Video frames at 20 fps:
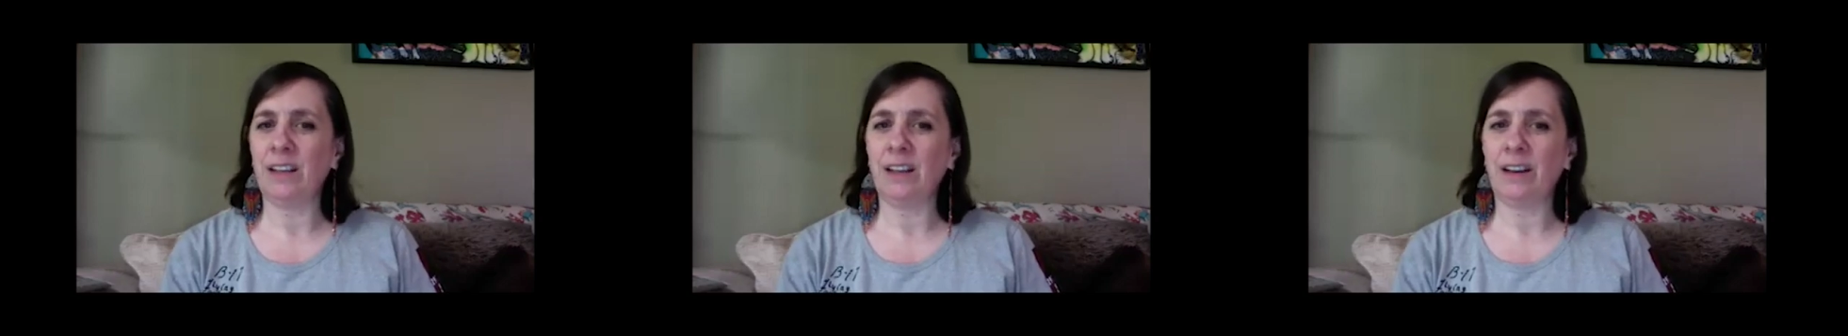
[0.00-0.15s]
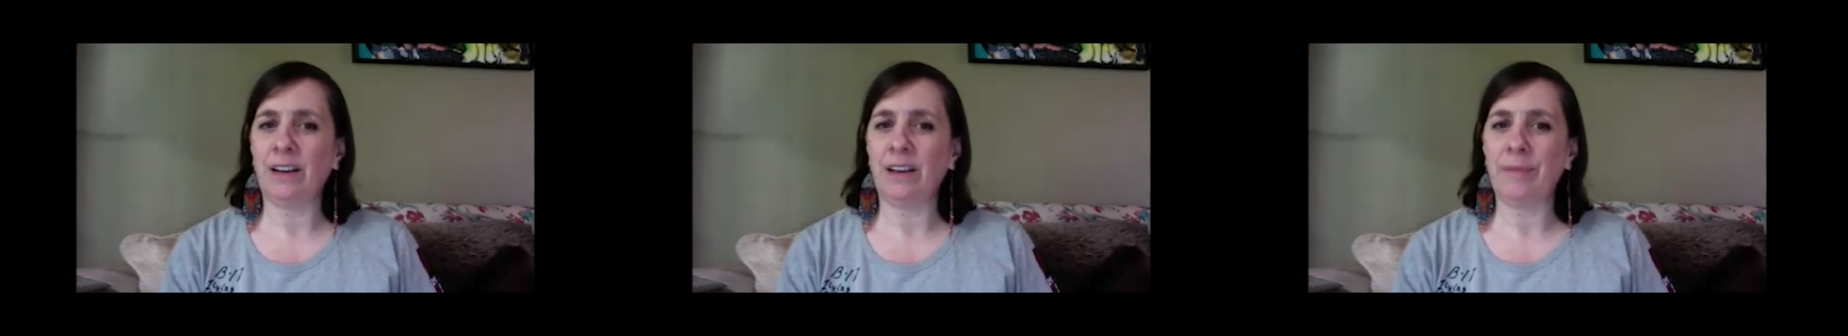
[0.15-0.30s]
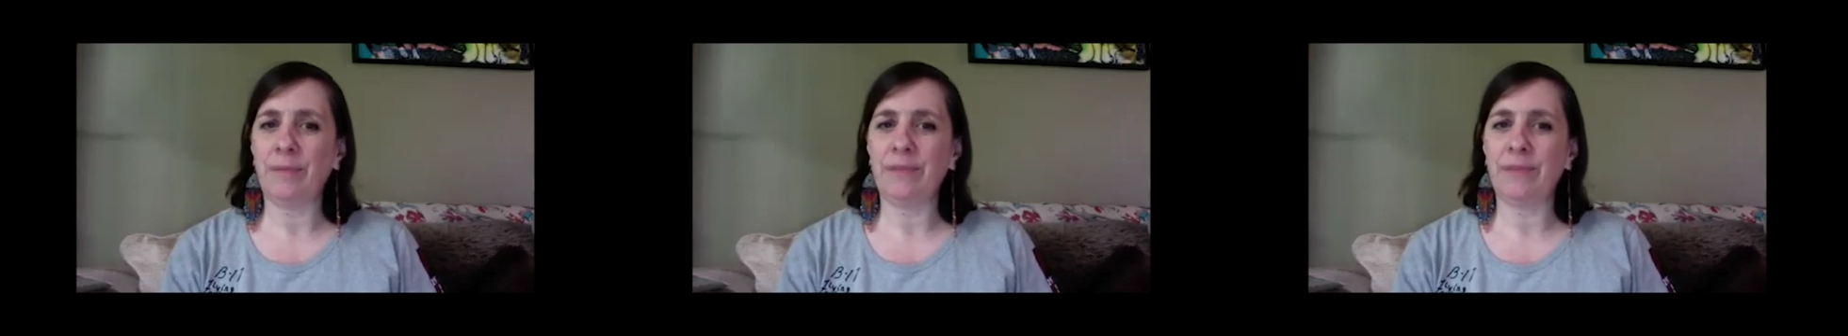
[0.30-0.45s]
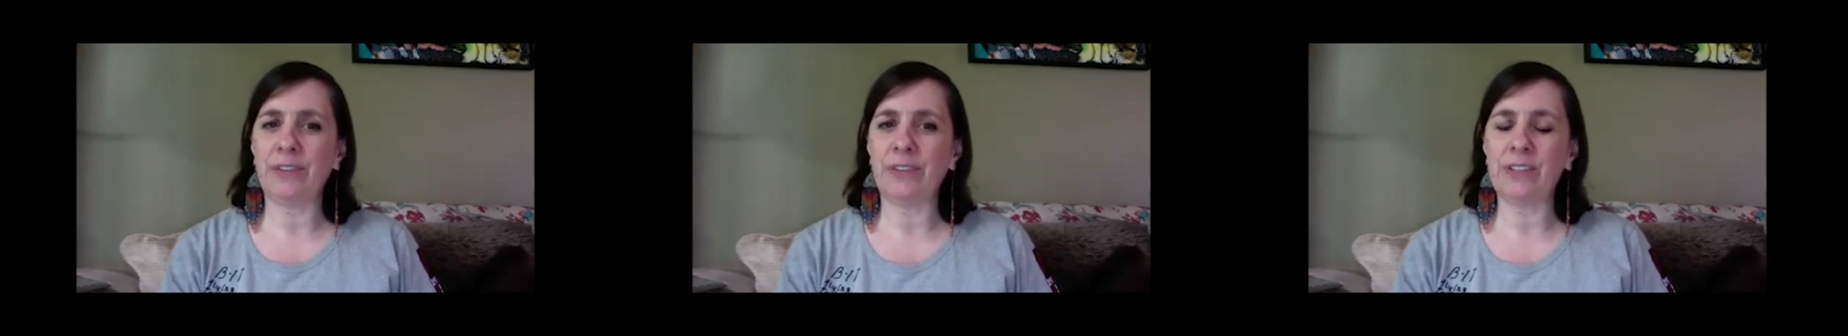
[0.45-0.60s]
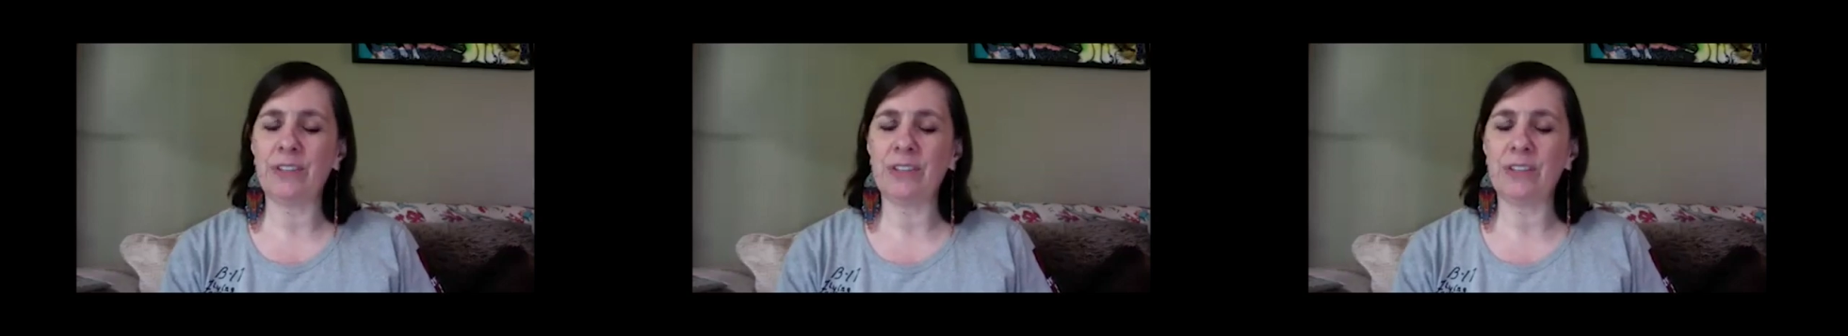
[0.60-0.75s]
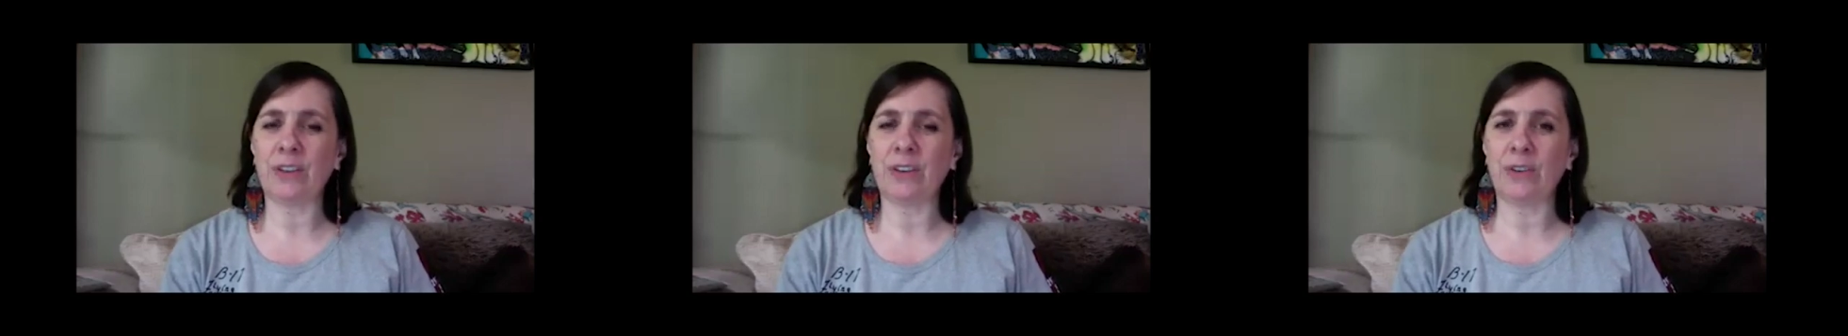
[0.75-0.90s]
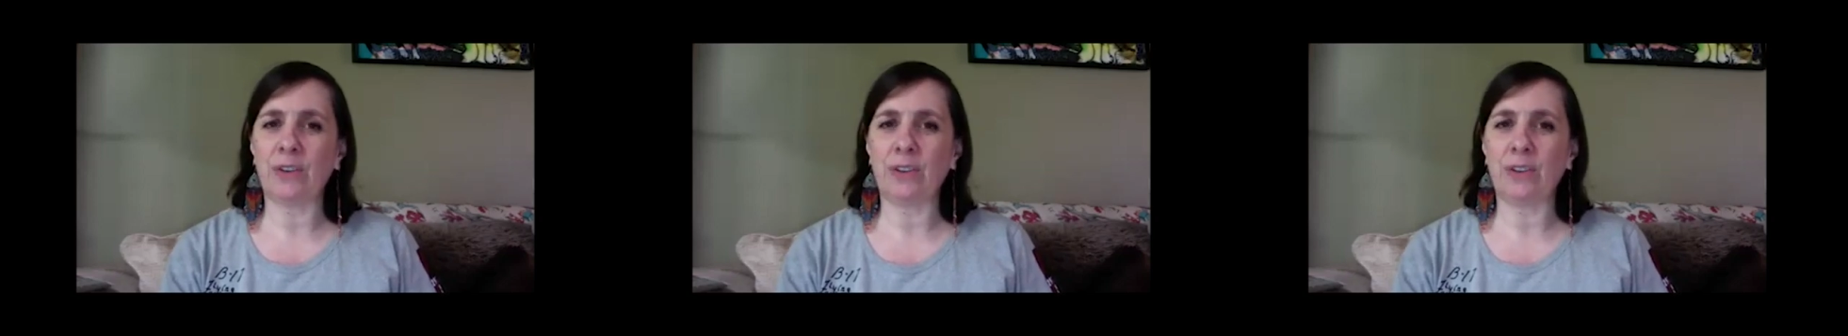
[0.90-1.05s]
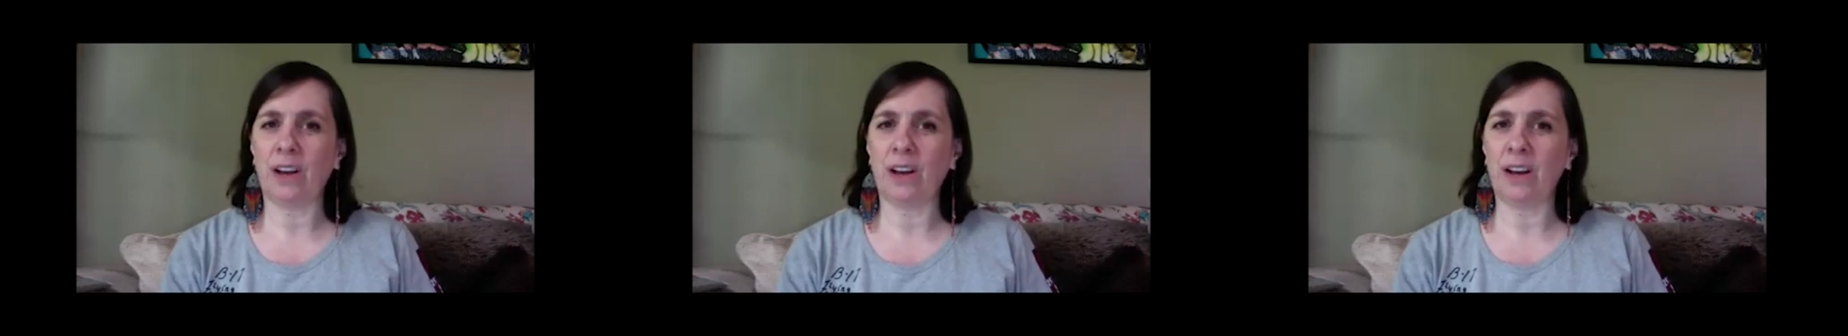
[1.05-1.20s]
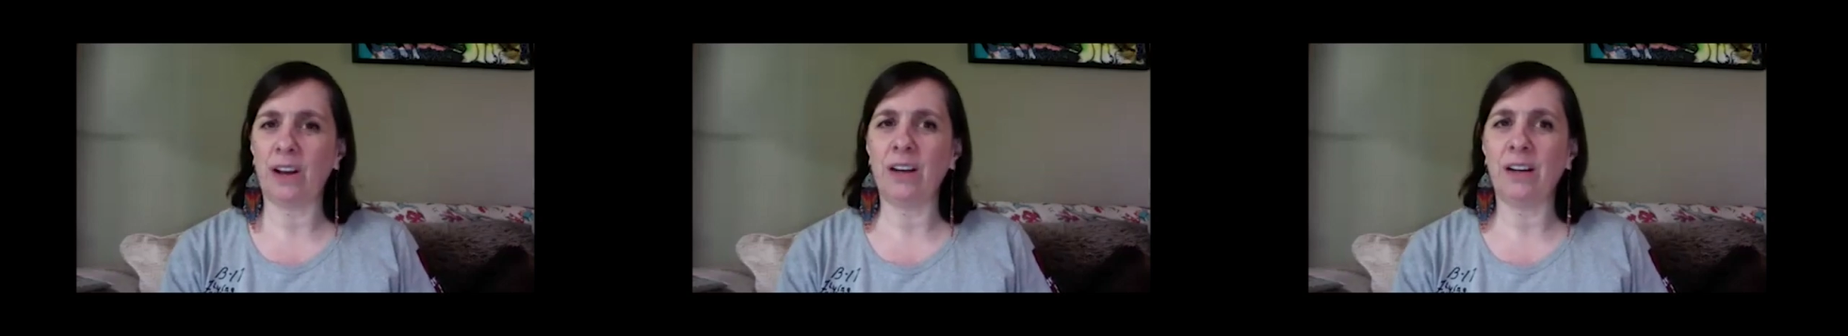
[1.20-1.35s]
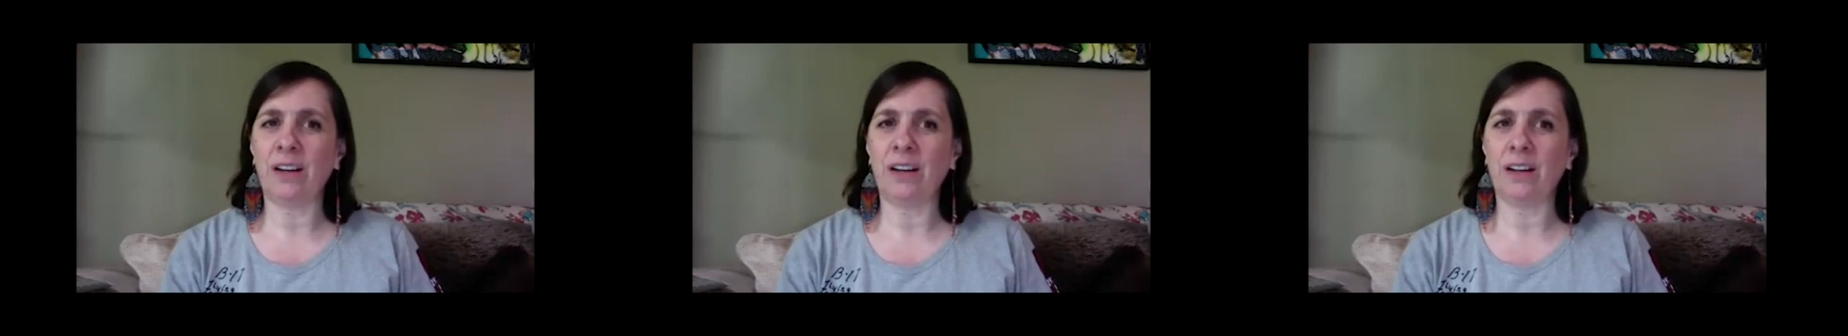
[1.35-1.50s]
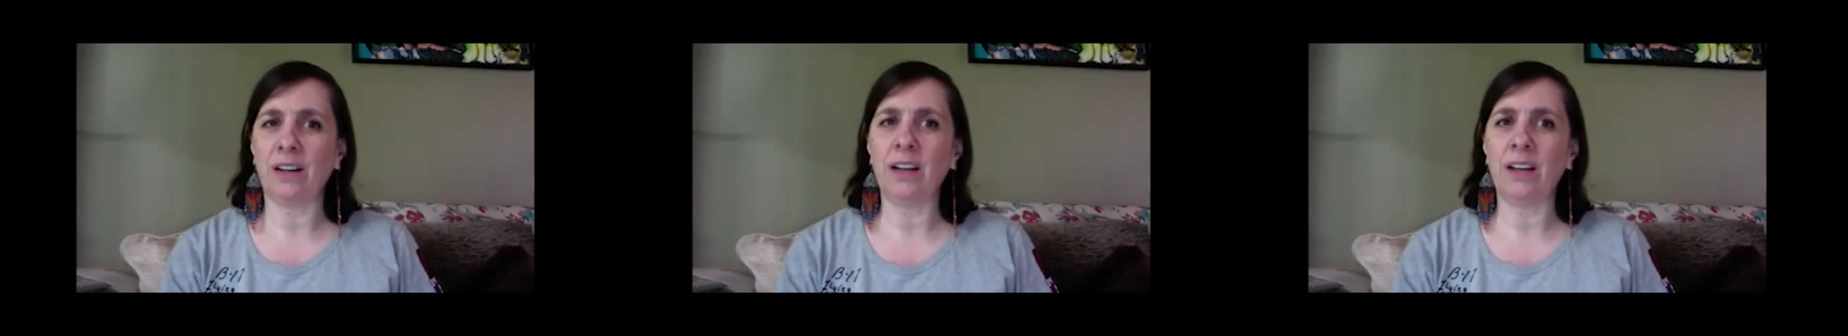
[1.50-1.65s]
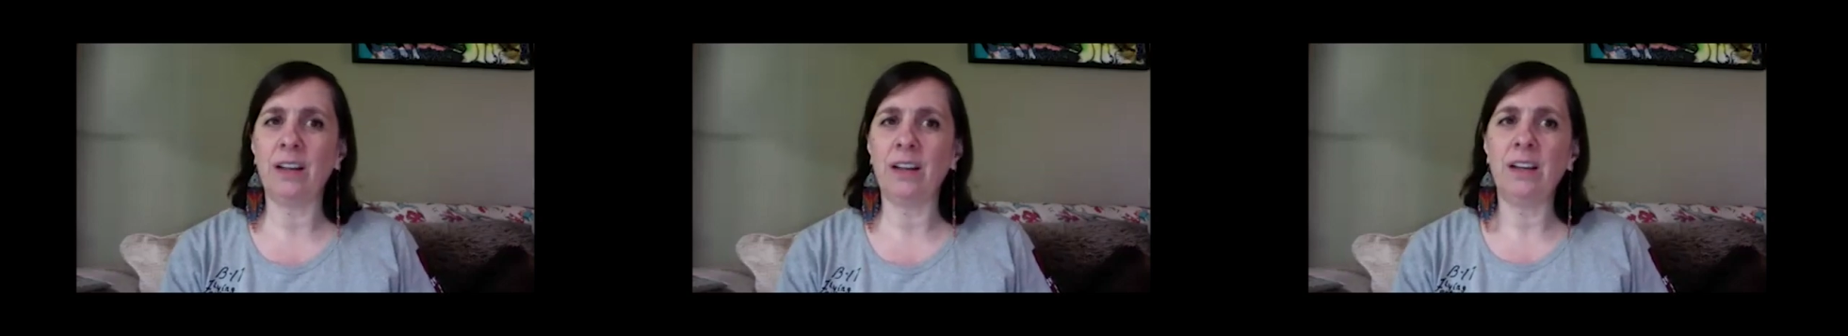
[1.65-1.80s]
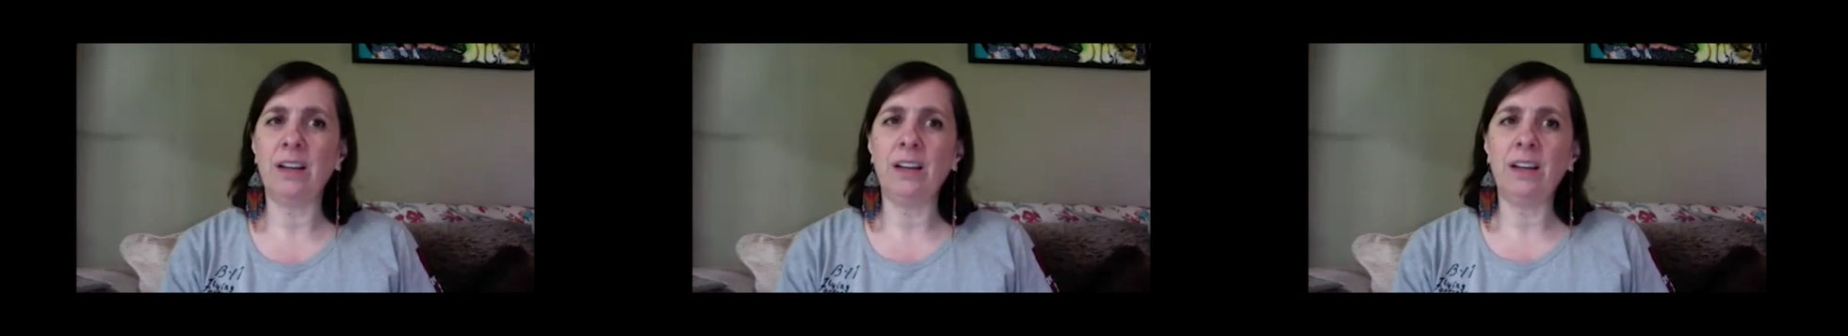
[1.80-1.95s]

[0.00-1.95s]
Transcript: um, for so long.